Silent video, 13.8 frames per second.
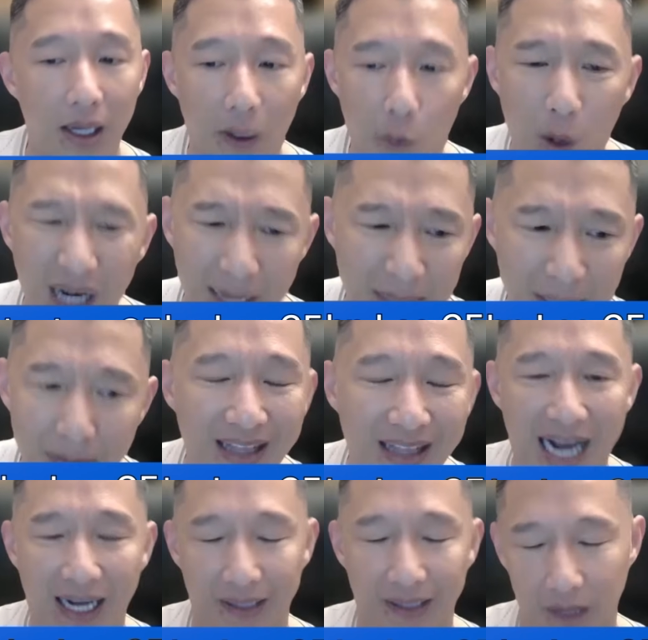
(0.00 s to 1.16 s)
What I mean by
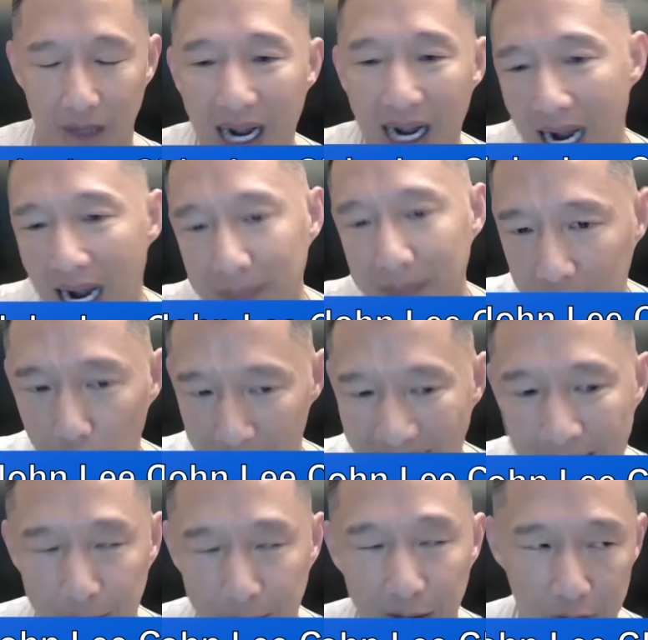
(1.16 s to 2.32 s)
that, you're an
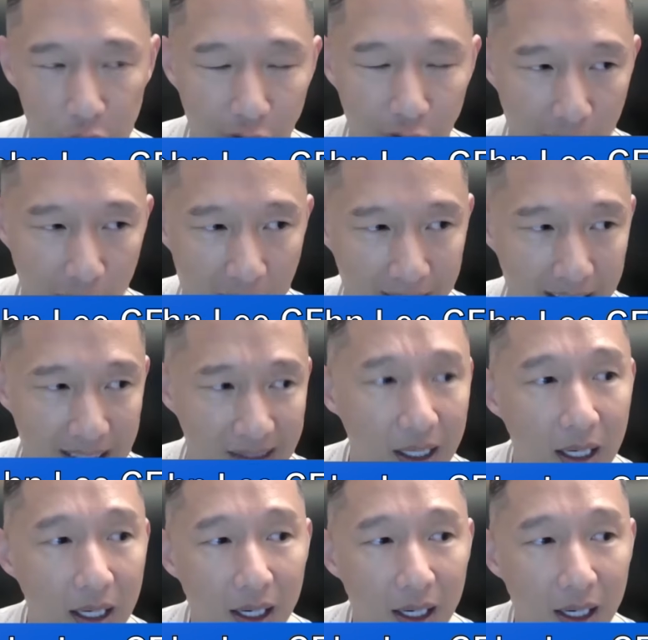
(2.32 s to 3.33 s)
expert in the silver market, is